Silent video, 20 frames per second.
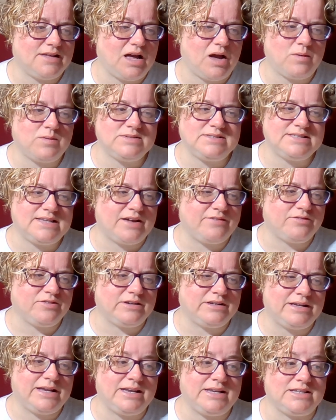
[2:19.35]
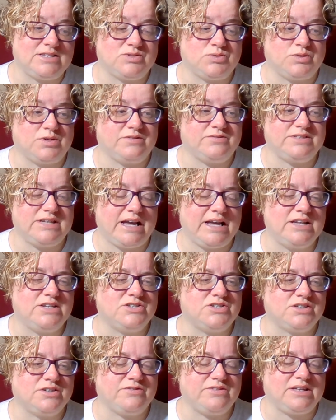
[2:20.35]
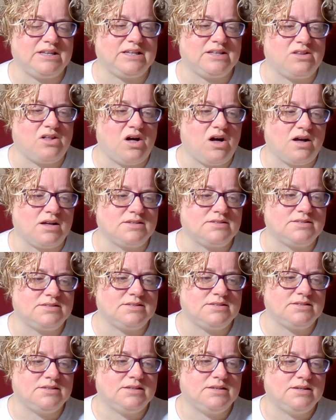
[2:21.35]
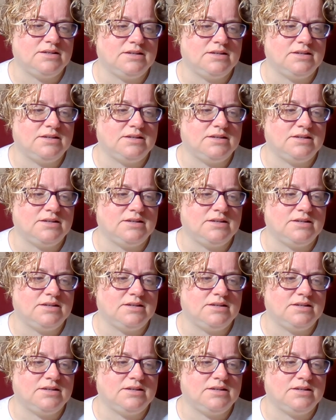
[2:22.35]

I was never in any sort of danger of getting lost.